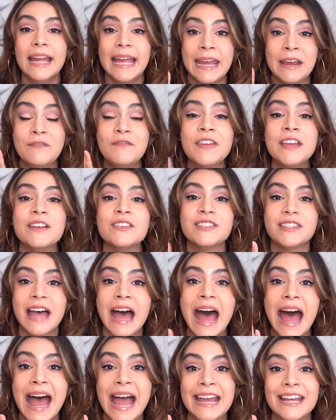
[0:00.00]
It feels
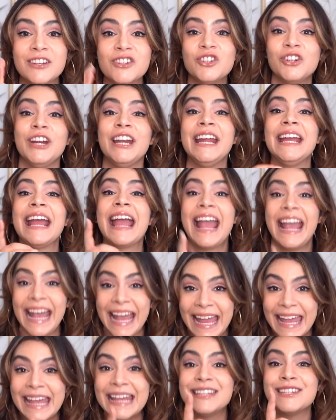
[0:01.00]
hydrating
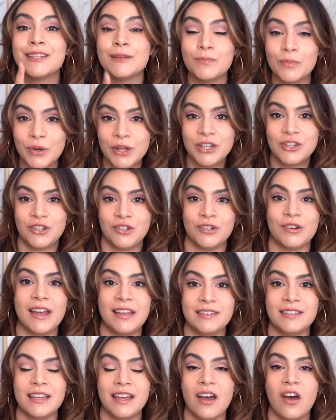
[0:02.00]
and
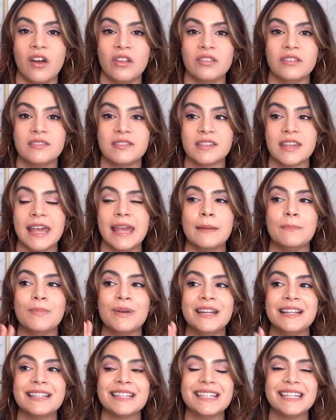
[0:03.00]
moisturizing on the skin,
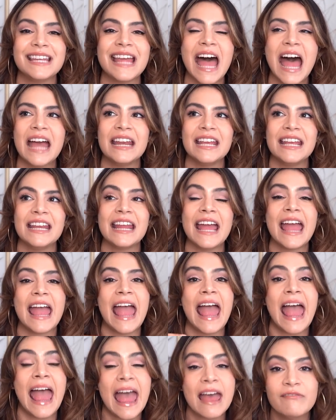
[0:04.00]
but it's not in a
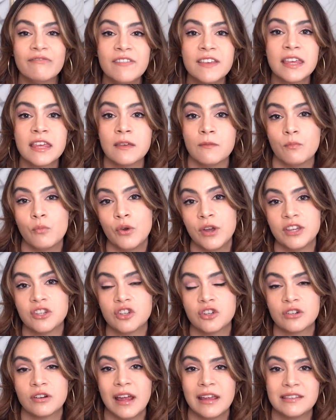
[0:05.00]
heavy
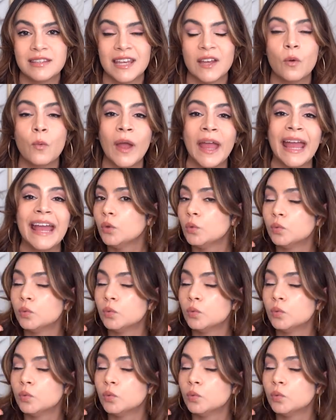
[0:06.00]
moisturizing way.